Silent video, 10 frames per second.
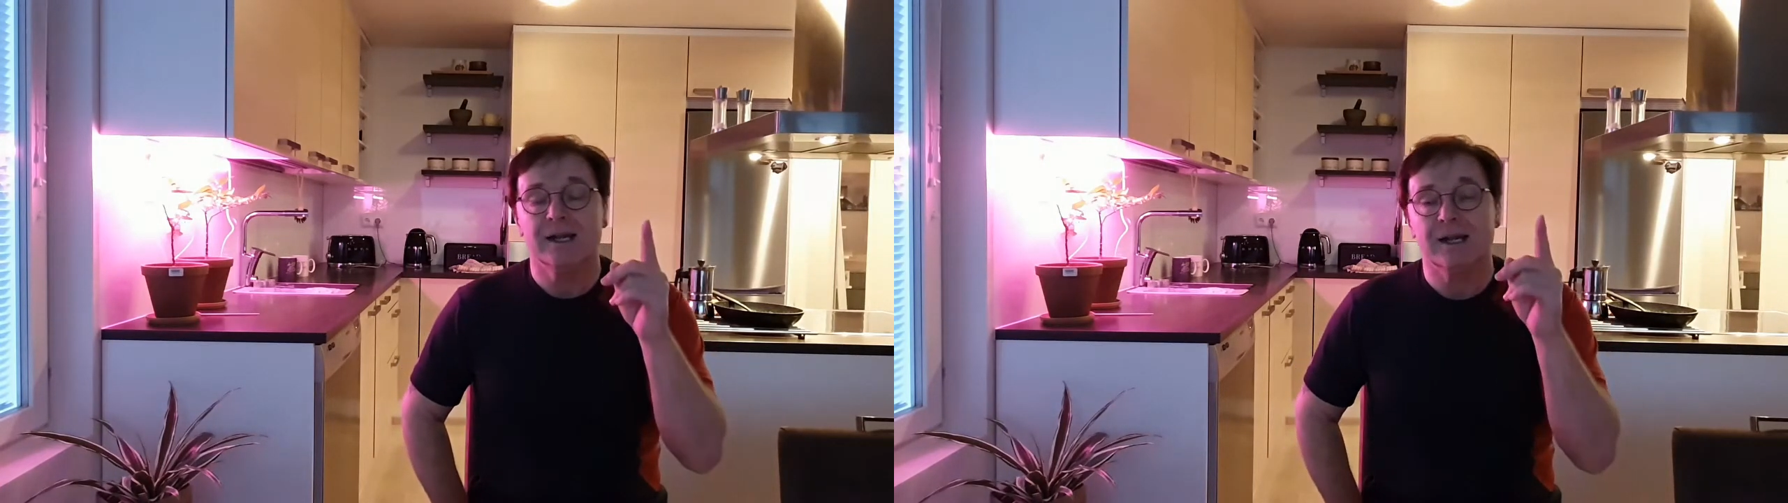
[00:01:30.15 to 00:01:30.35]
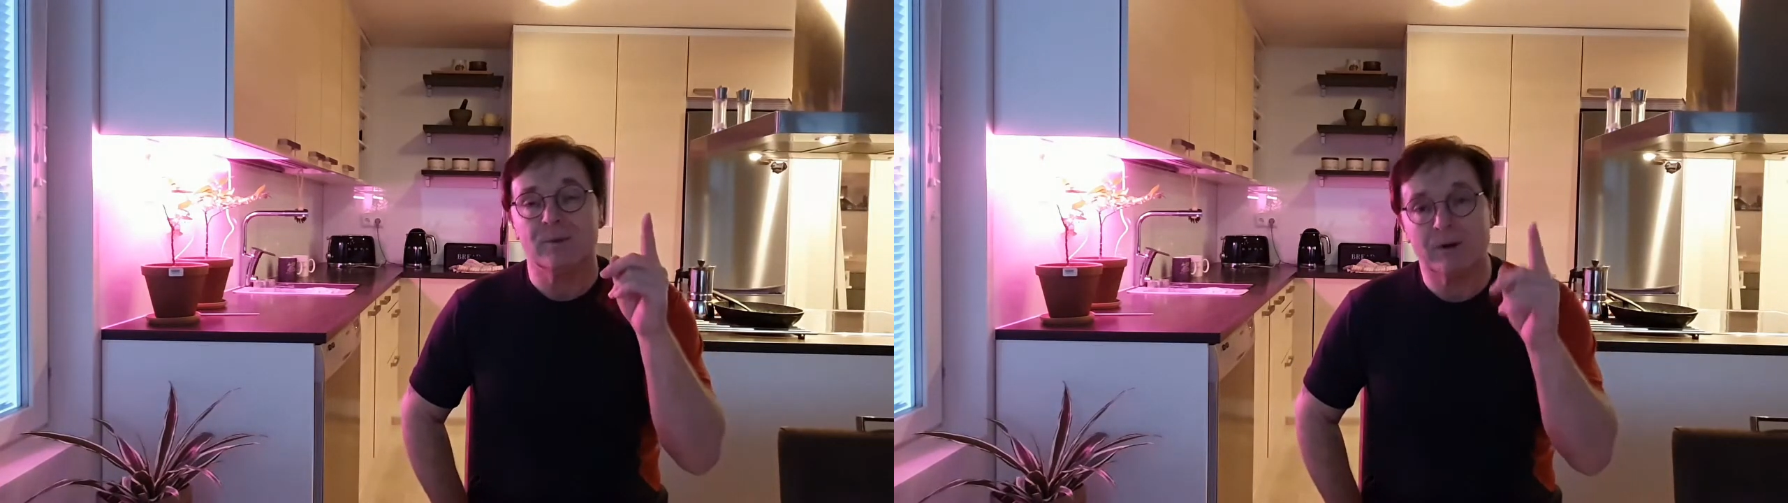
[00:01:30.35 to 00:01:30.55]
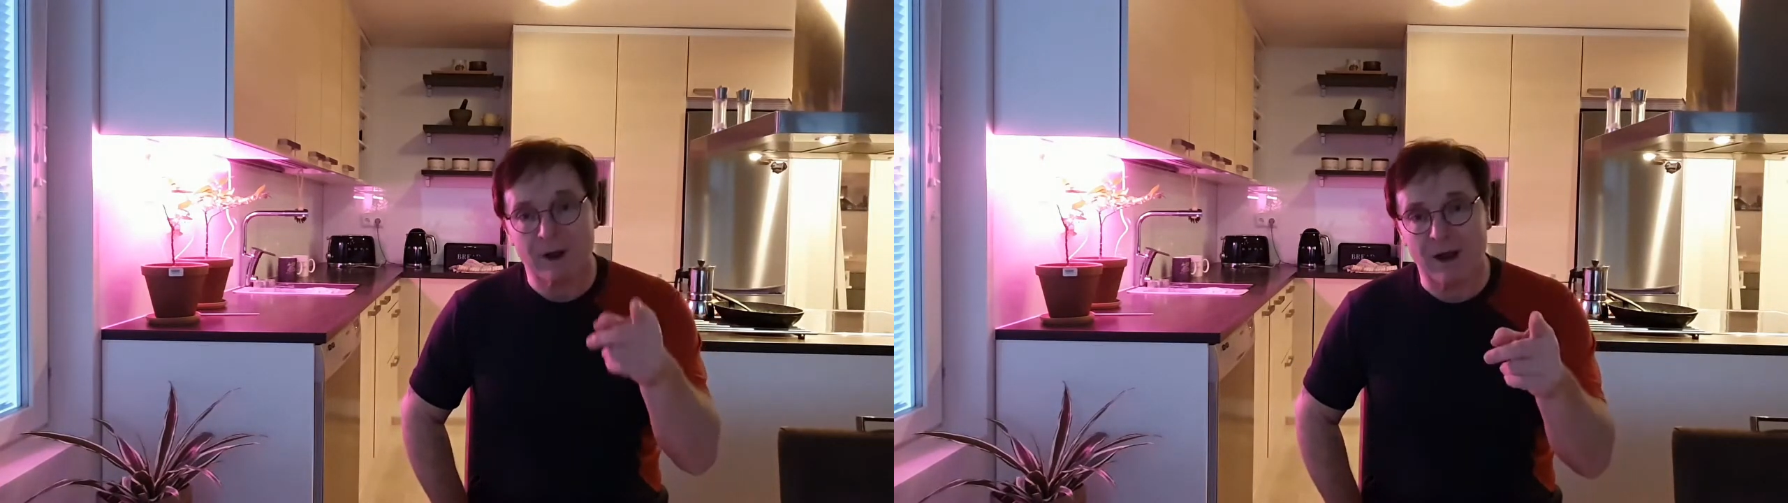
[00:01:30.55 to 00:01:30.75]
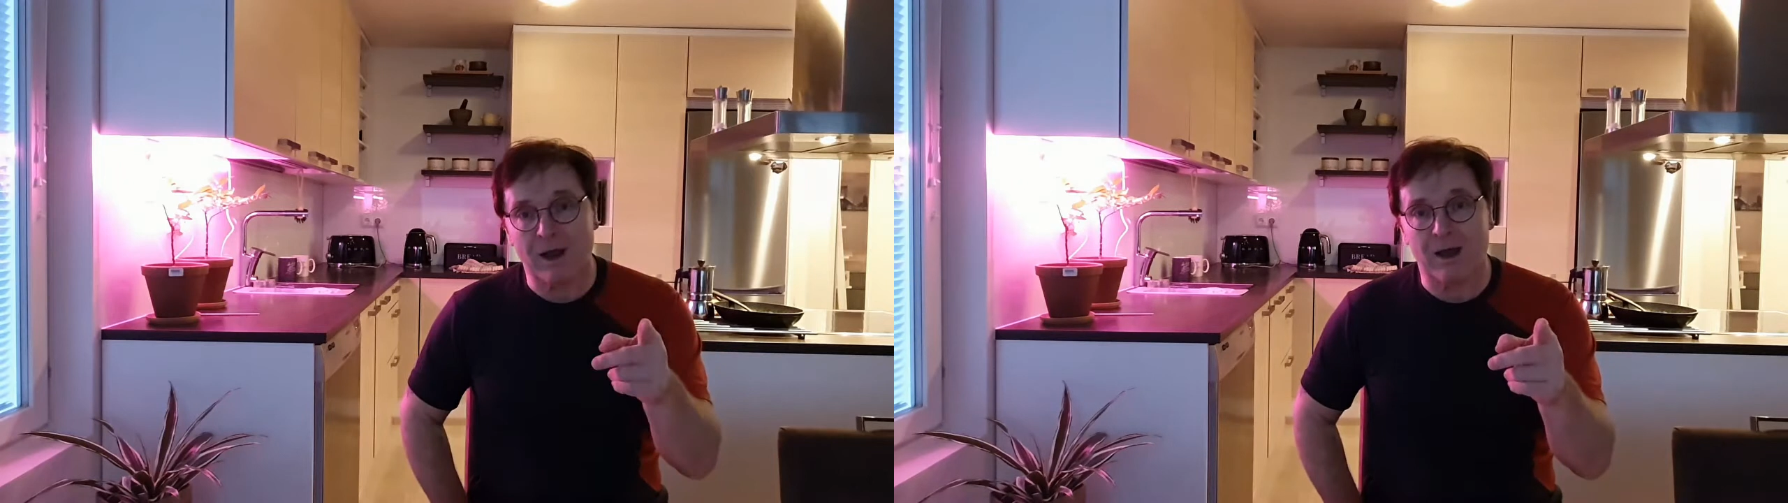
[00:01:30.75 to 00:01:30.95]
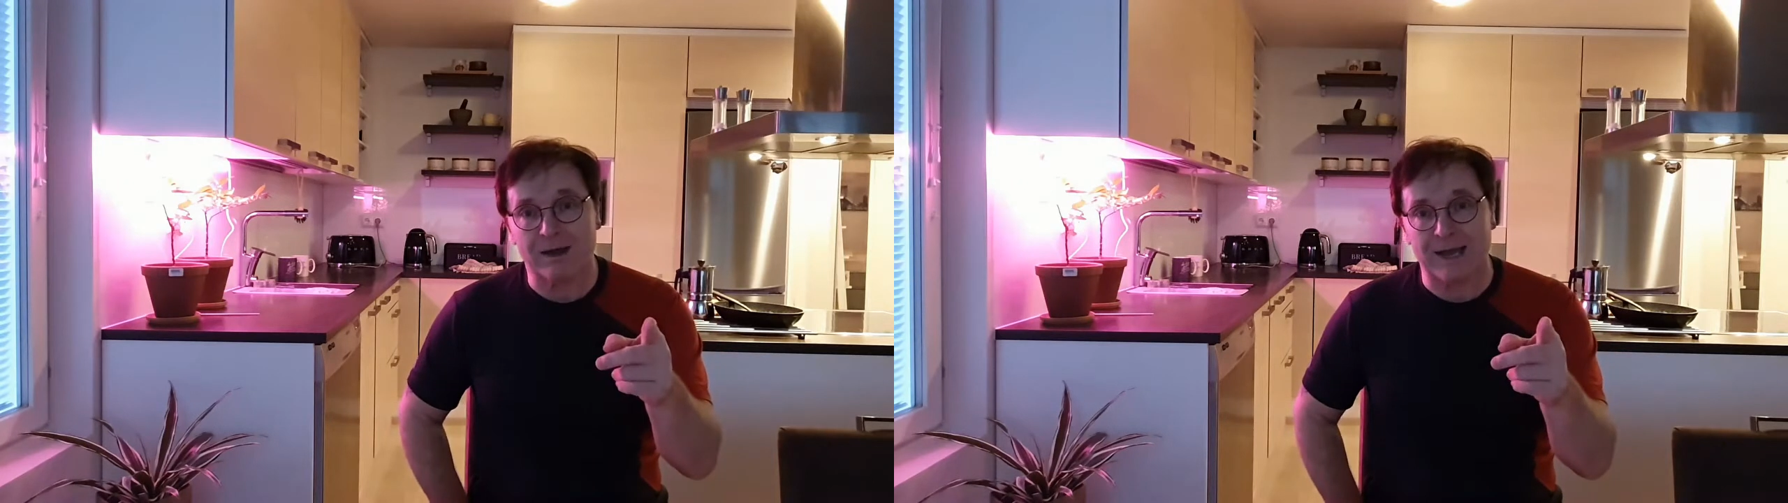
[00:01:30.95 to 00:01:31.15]
we're on
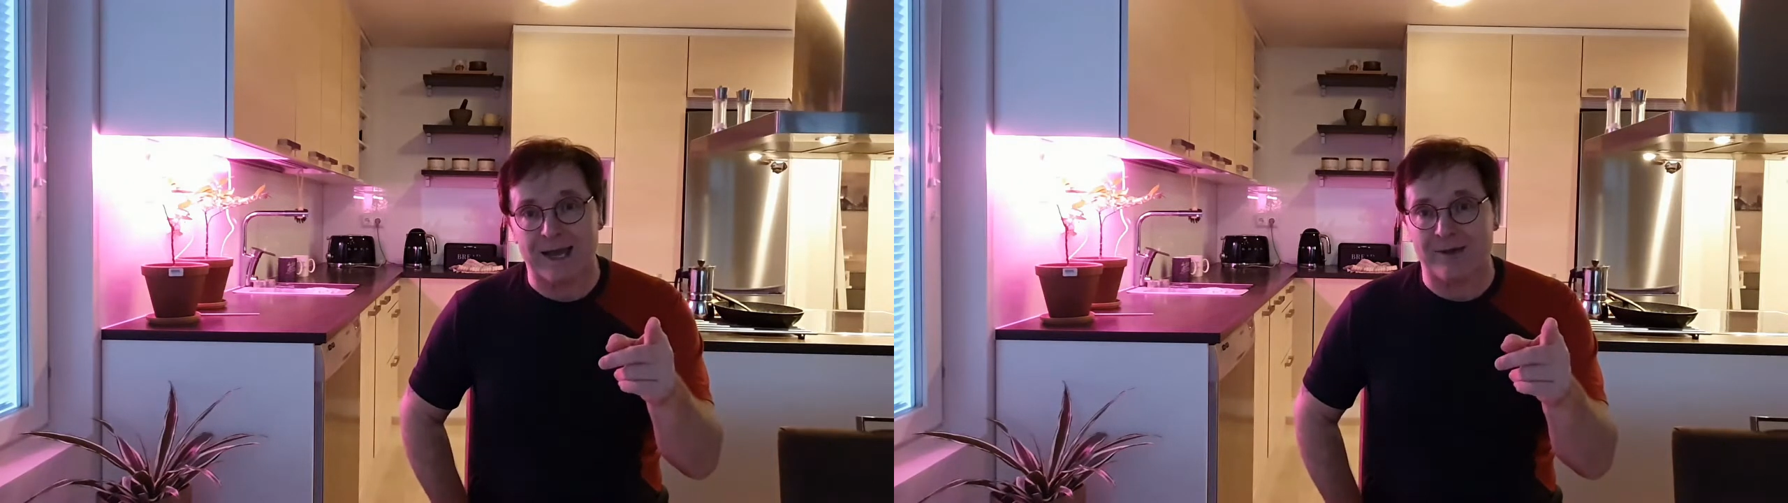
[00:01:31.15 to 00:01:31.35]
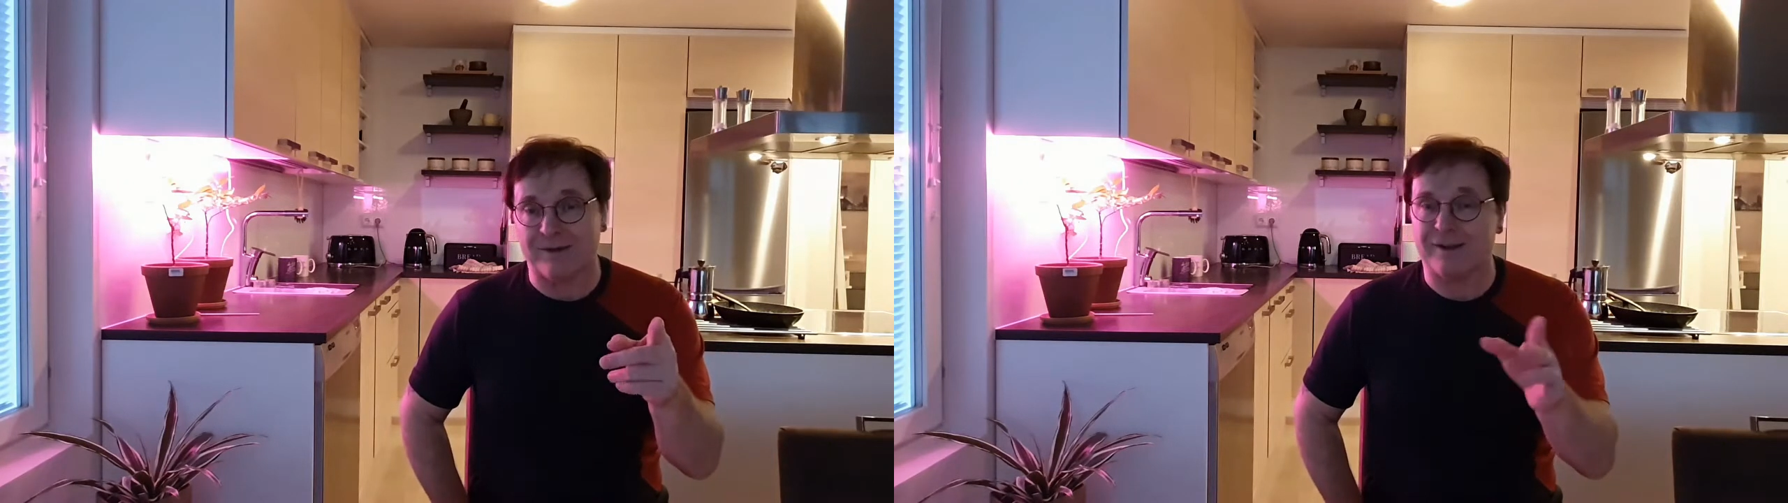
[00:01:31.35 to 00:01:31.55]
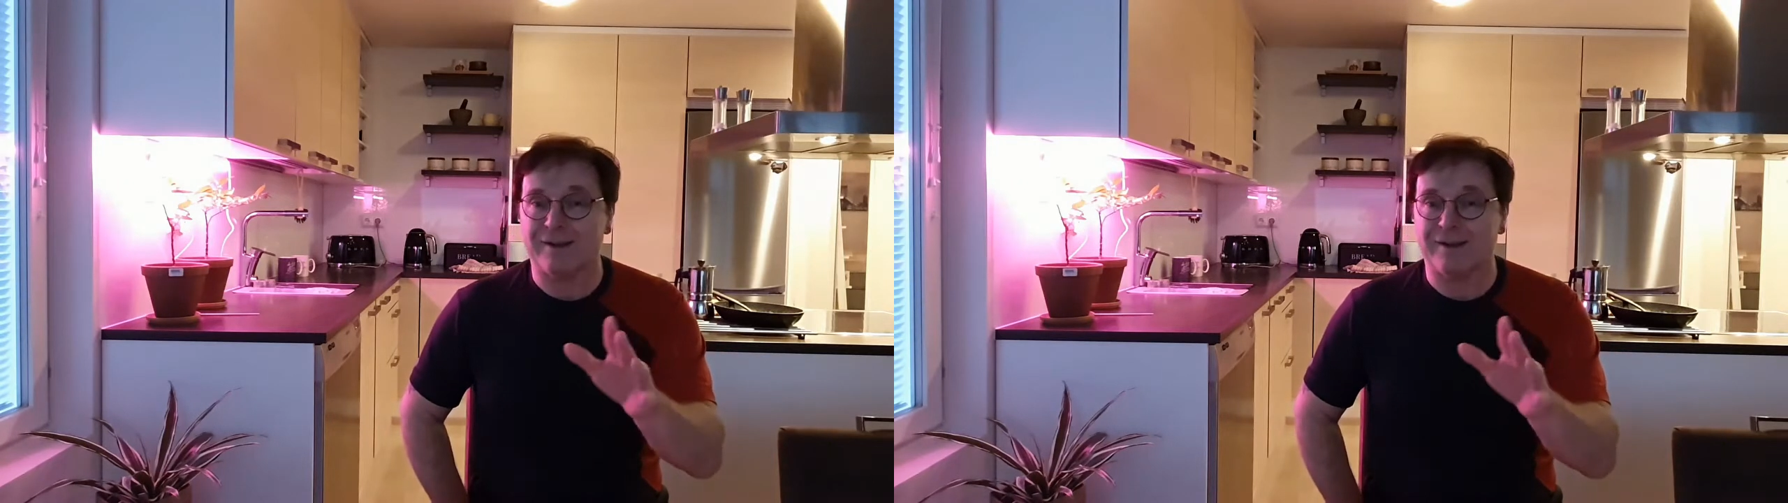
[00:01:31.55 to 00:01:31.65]
lockdown.